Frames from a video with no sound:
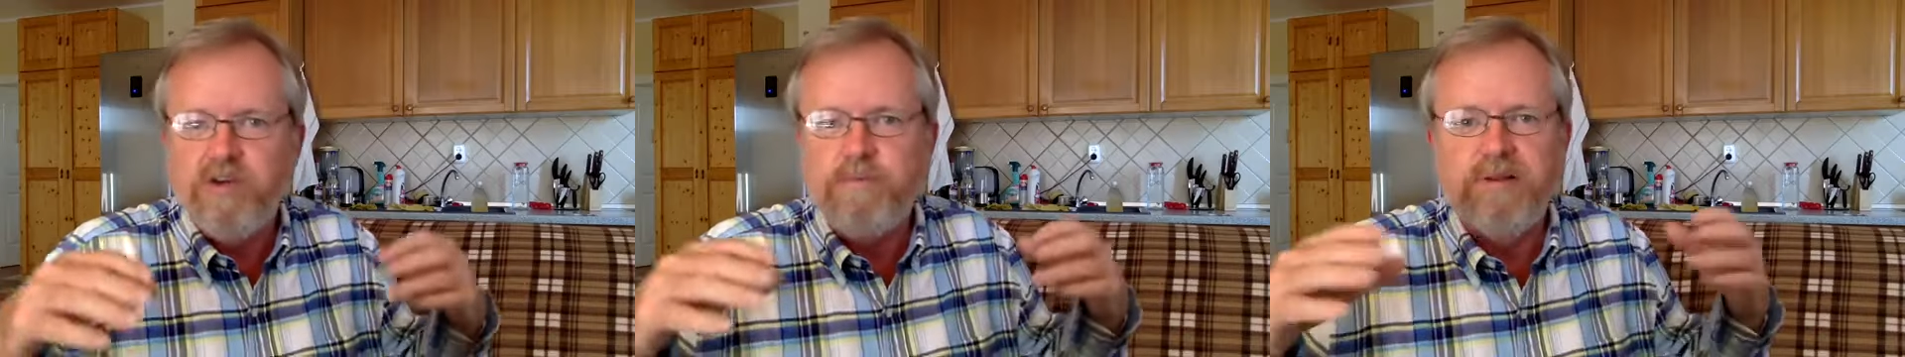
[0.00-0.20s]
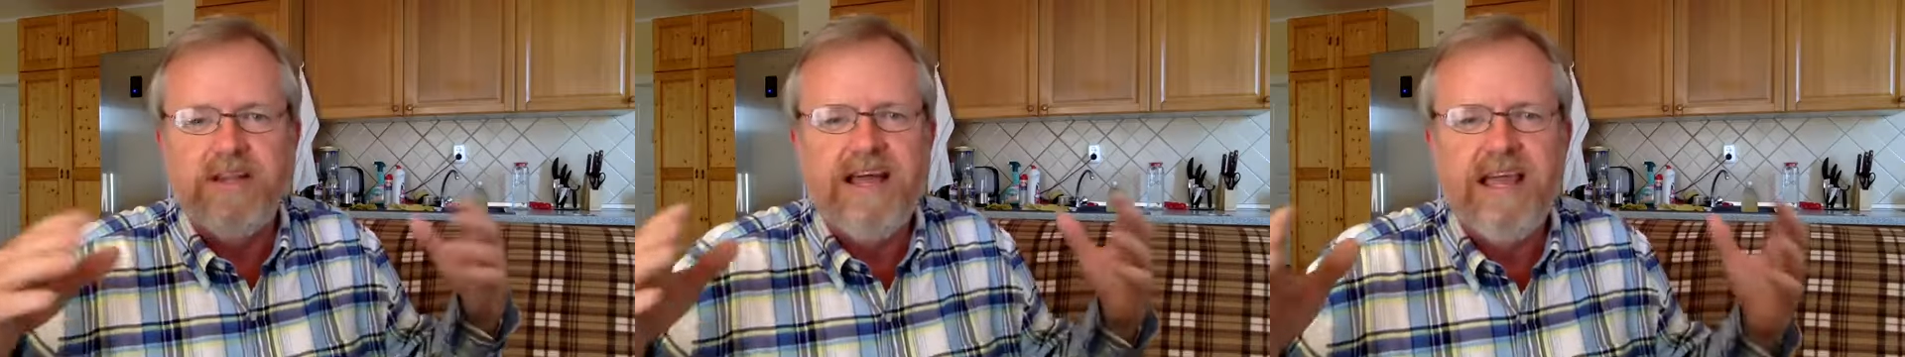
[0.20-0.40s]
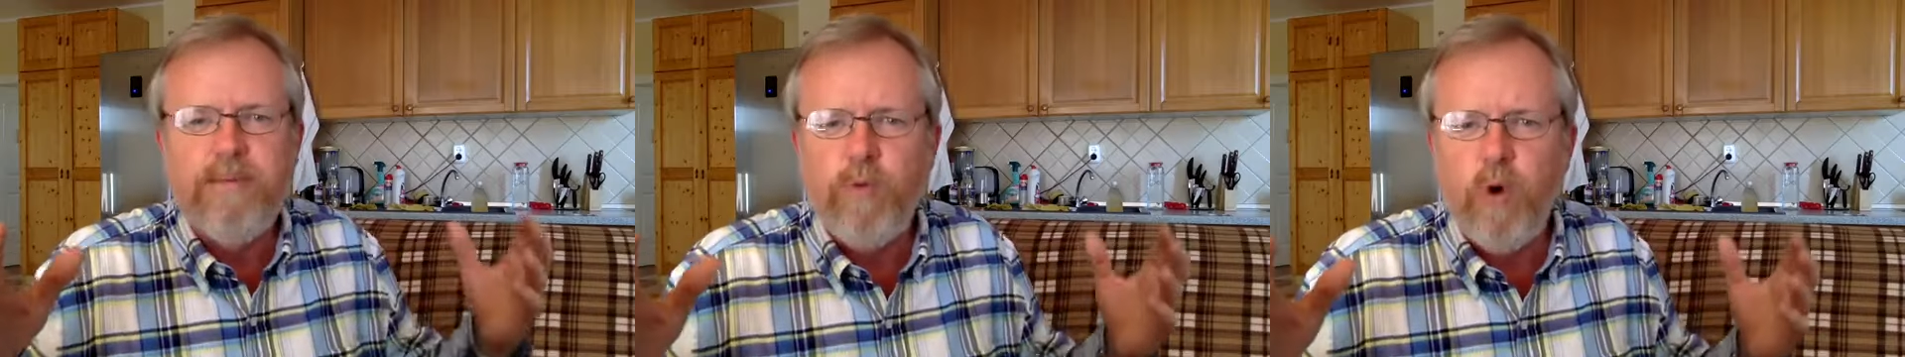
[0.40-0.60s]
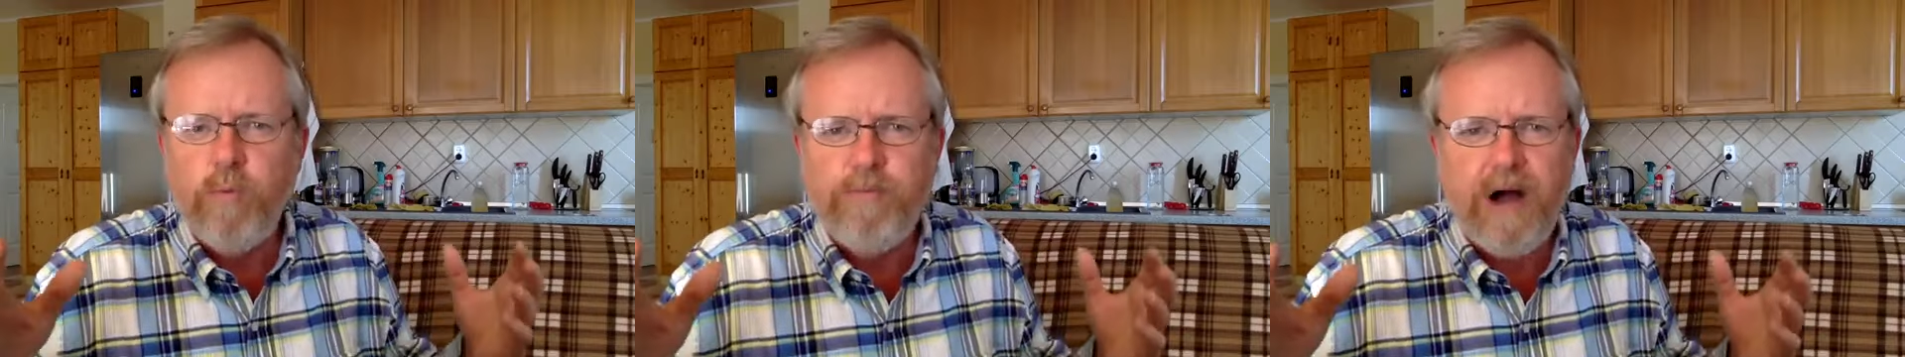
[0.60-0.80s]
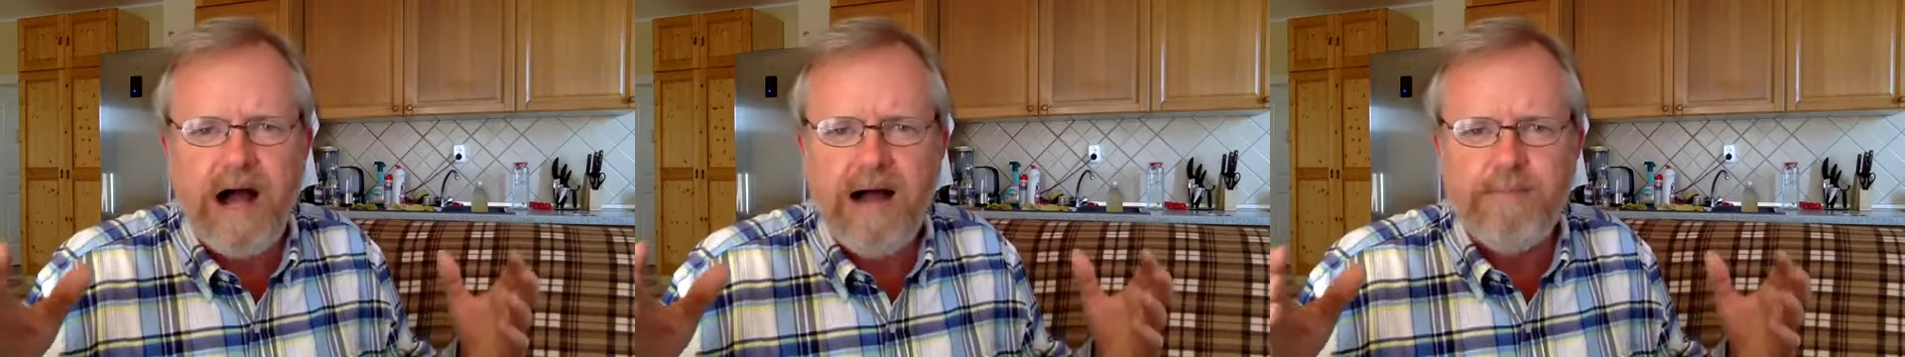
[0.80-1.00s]
to blame
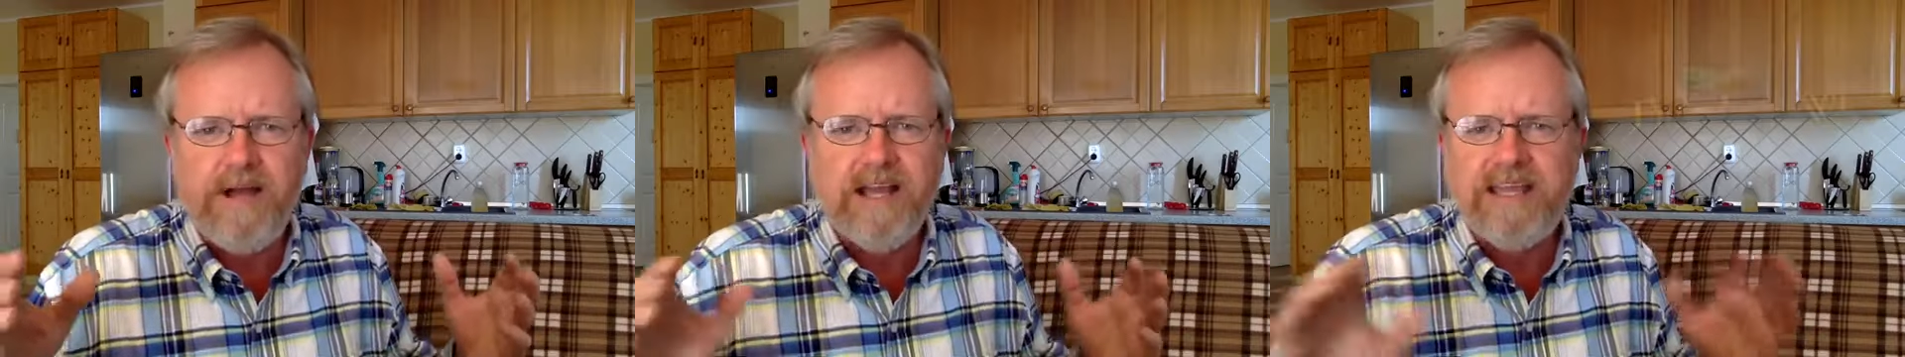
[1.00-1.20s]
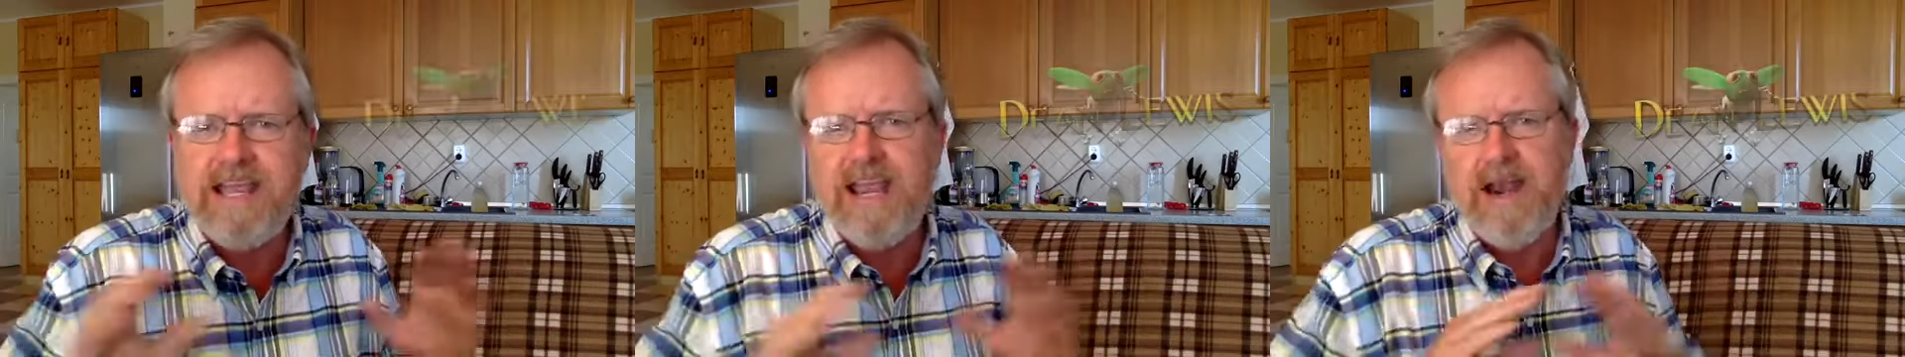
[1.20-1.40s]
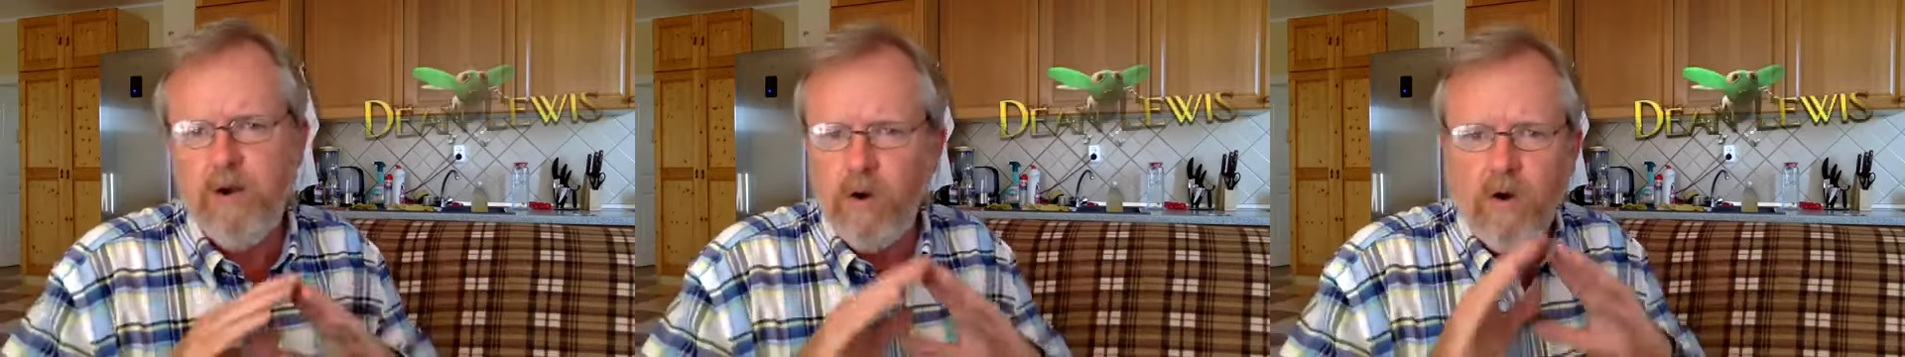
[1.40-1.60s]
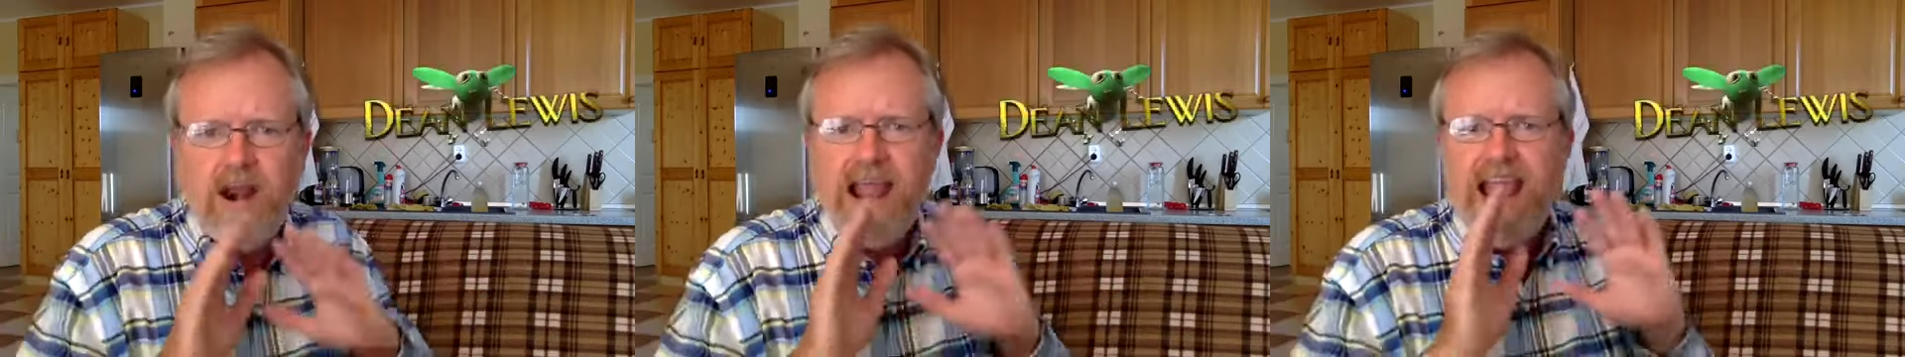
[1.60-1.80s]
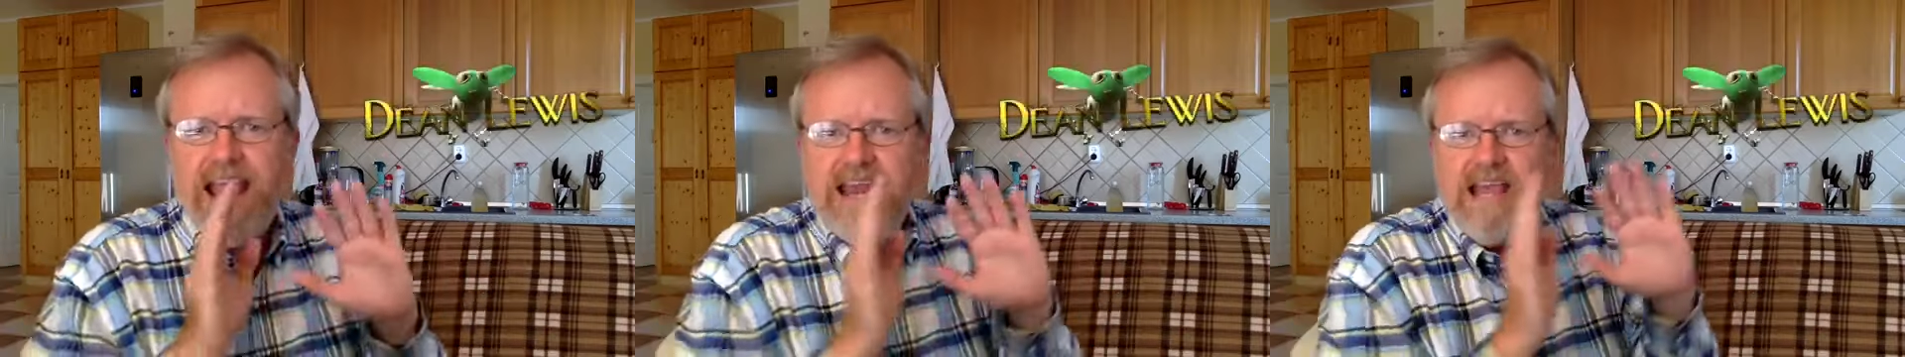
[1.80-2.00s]
Obamacare
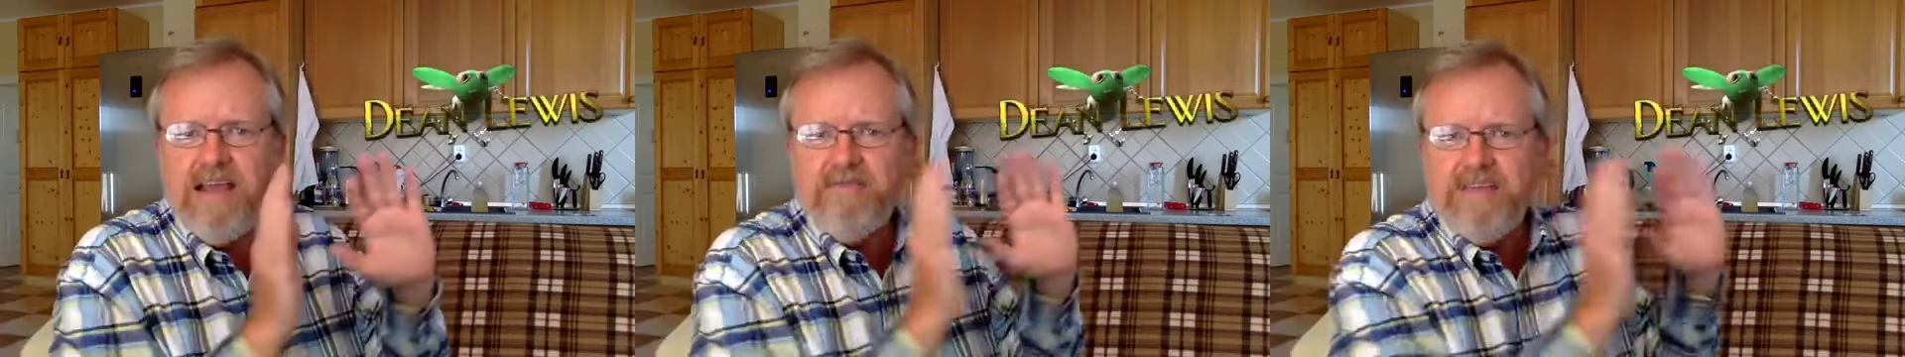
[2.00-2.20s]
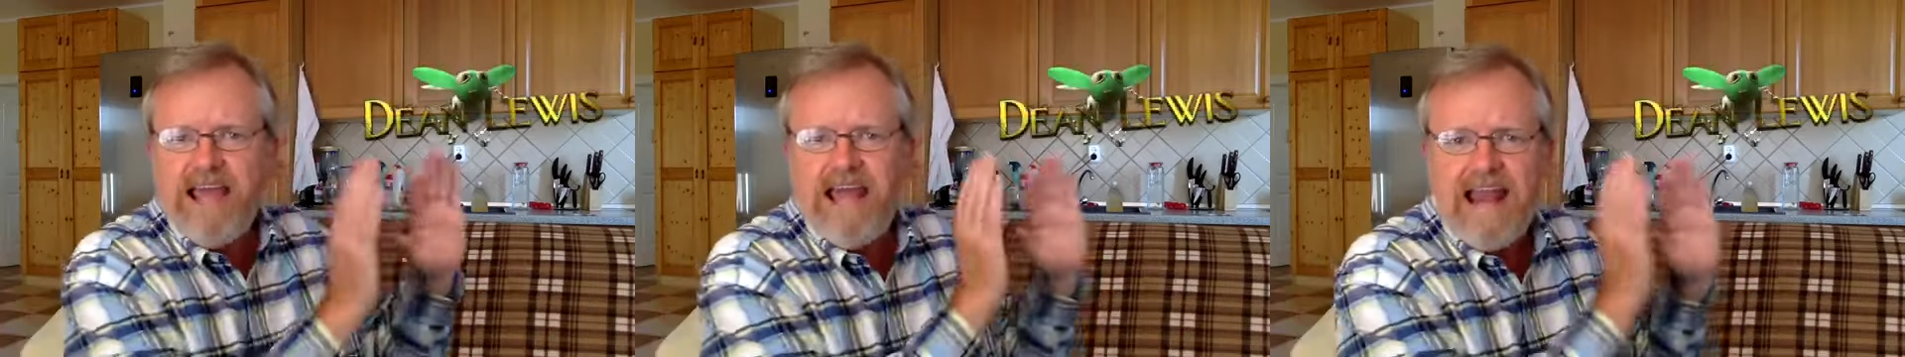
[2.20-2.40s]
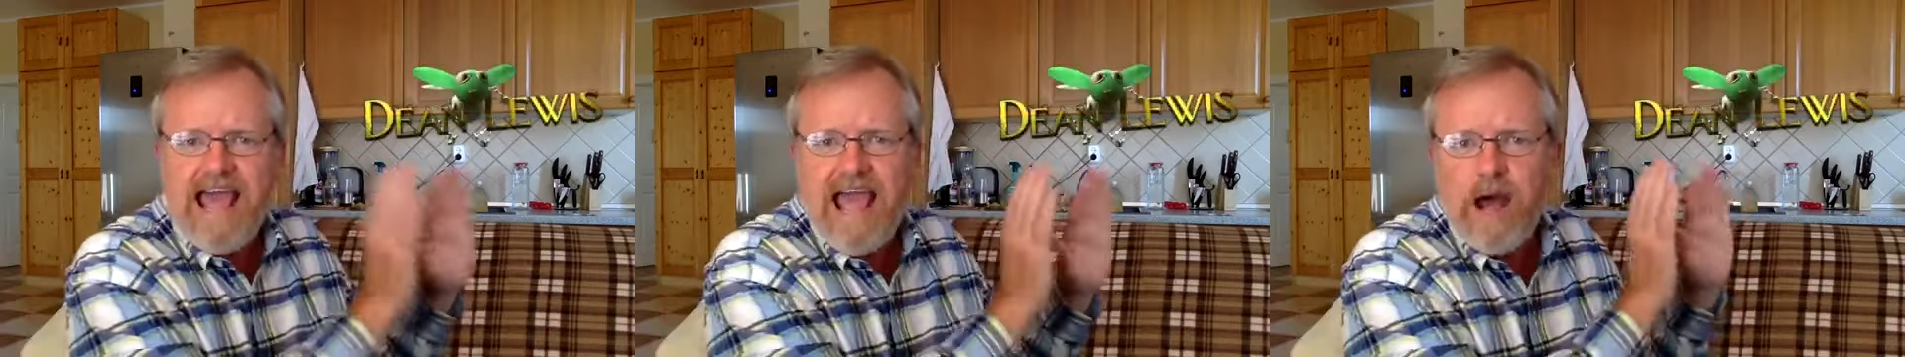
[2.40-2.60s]
or any of that